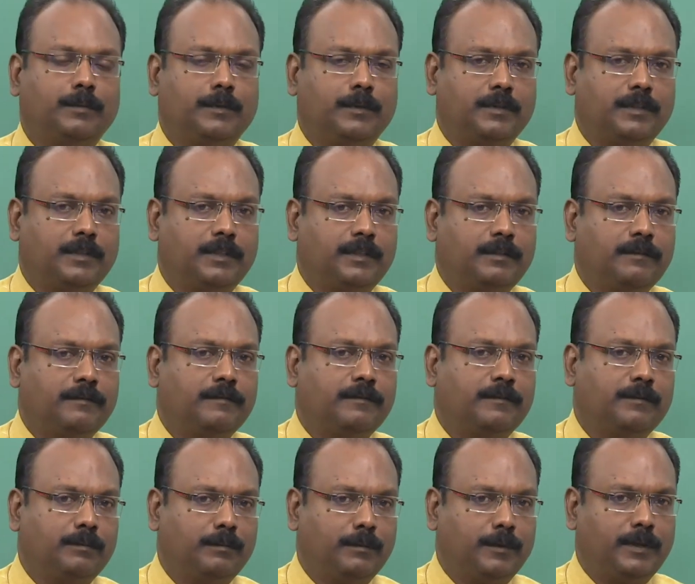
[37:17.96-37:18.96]
positive
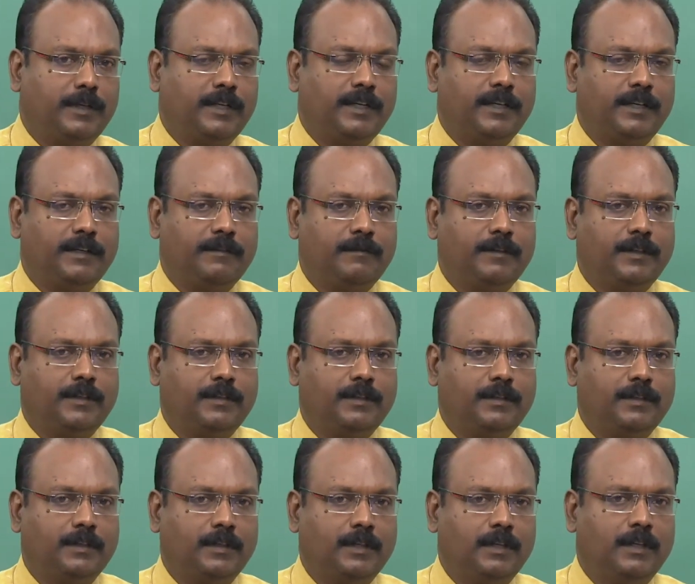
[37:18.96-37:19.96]
body
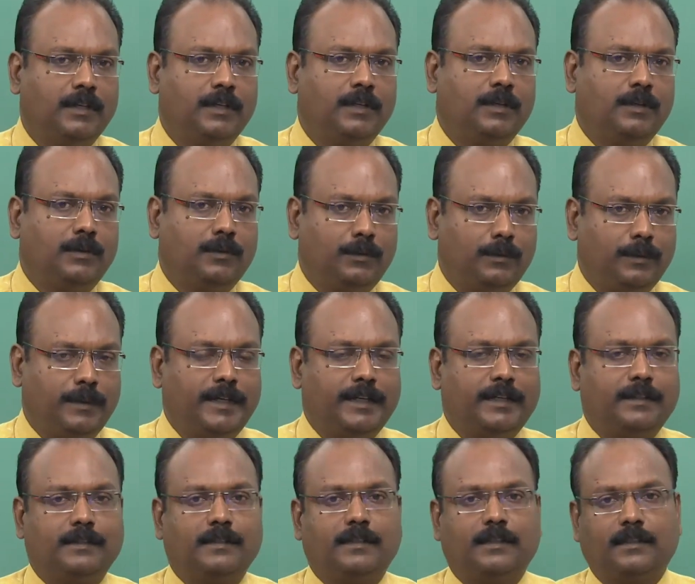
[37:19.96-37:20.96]
language to
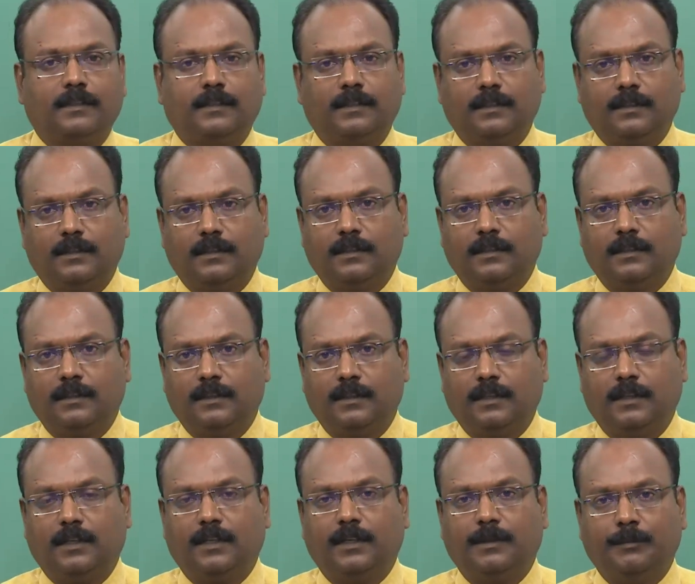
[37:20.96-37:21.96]
get success,
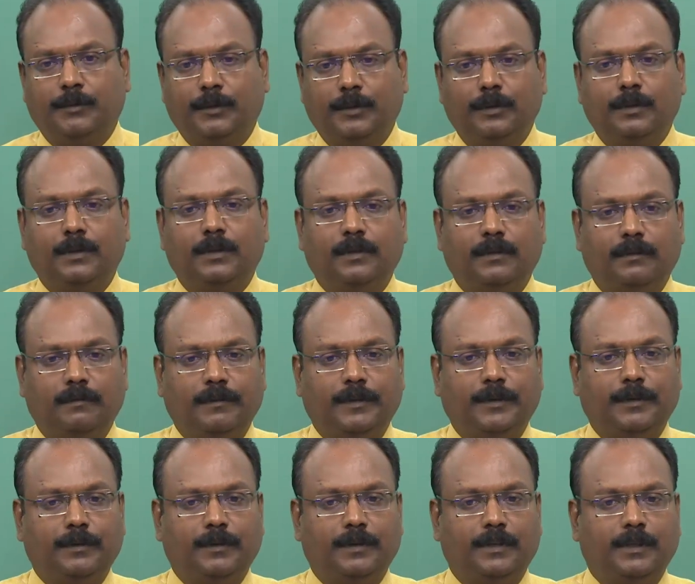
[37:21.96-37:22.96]
and I am sure
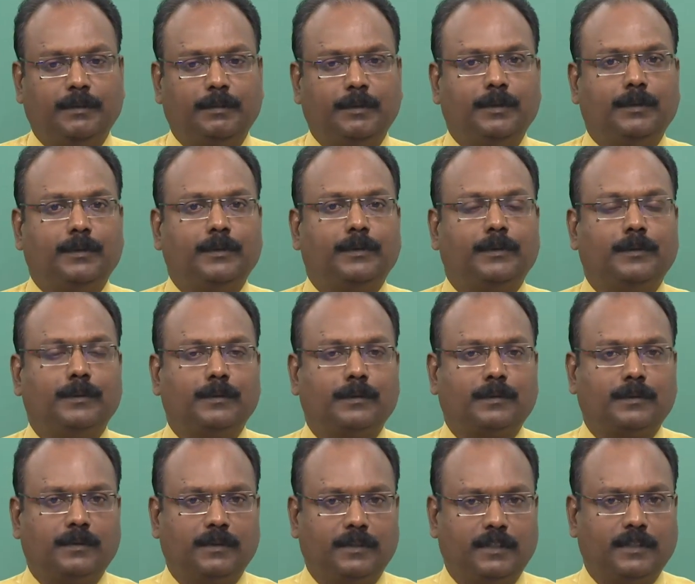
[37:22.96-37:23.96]
when you are able to
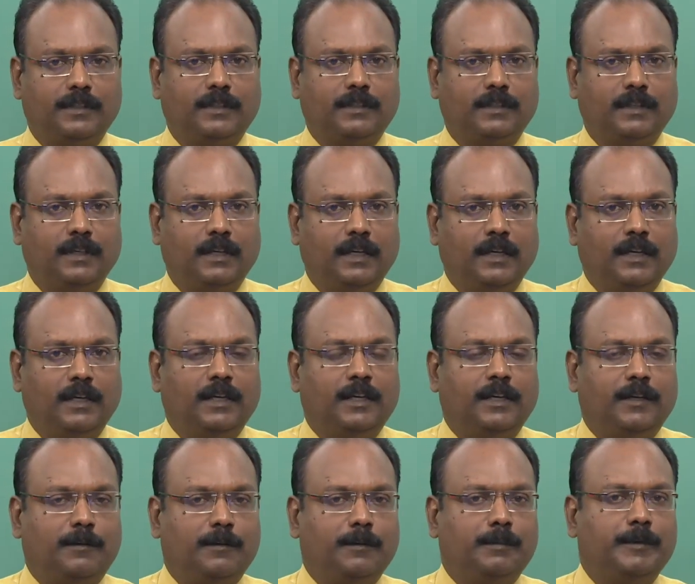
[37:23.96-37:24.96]
use this,
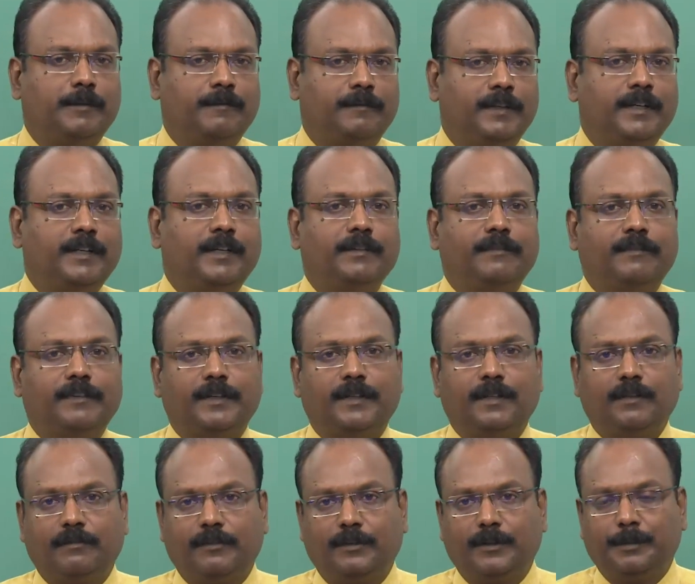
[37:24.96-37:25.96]
it will be very
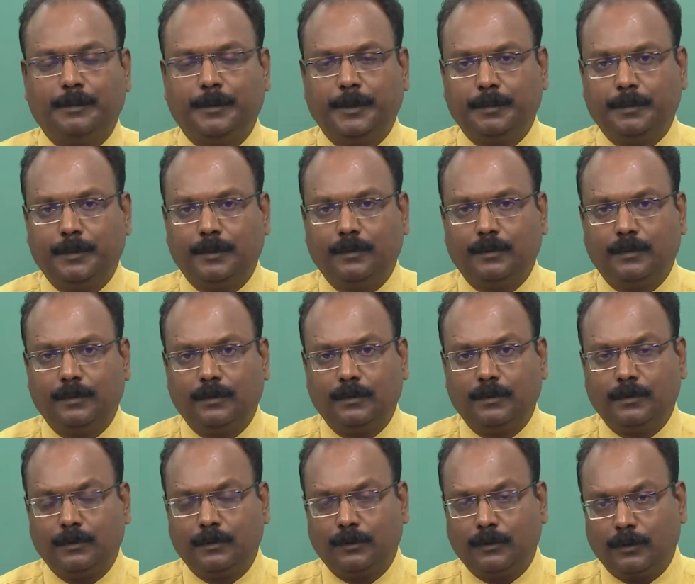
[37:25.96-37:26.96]
difficult for people
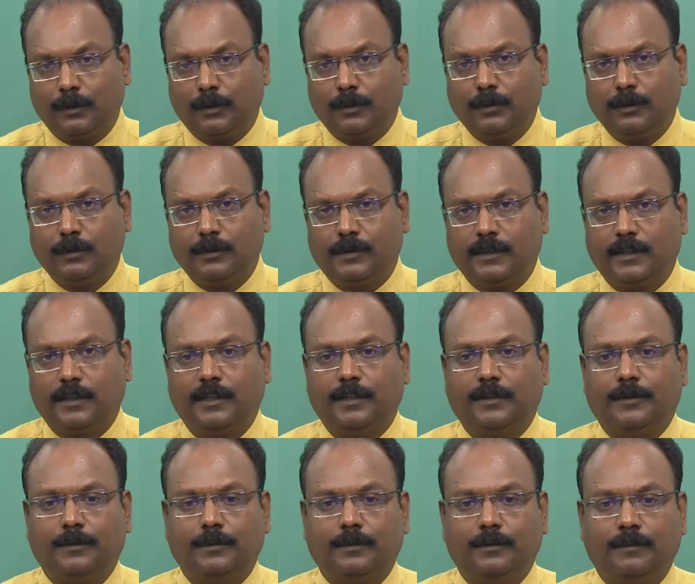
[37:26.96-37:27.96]
not to
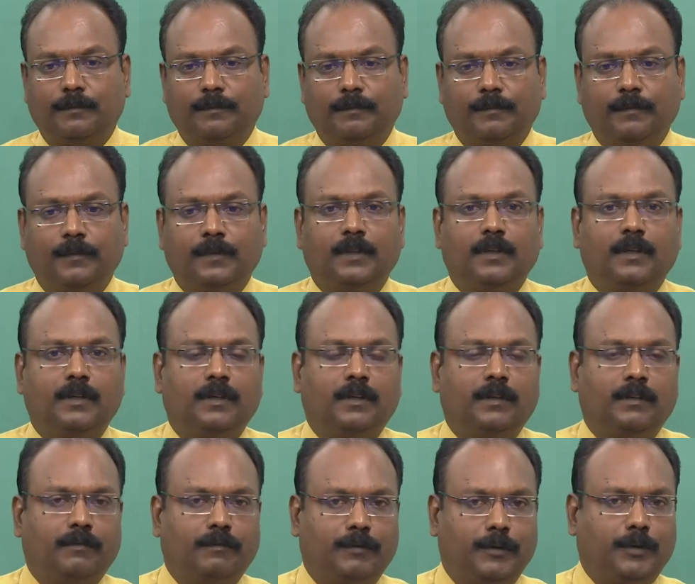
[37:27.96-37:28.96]
select you.
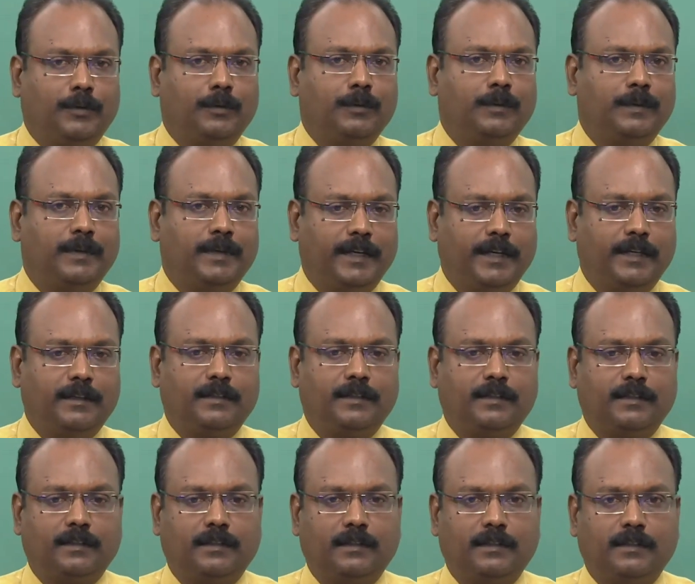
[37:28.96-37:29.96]
Wish you great
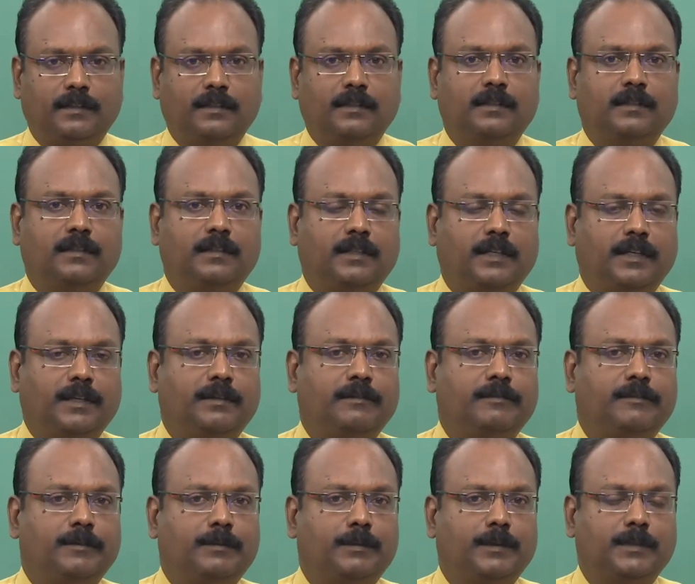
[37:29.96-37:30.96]
success. Thank you
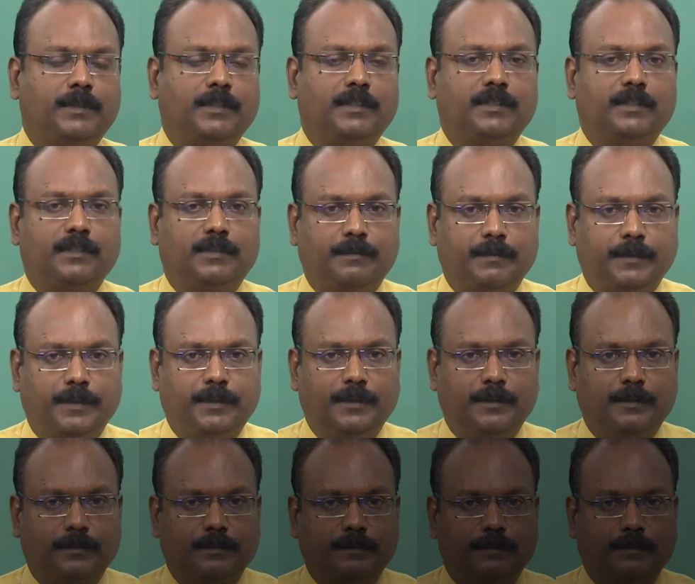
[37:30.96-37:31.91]
for watching this video.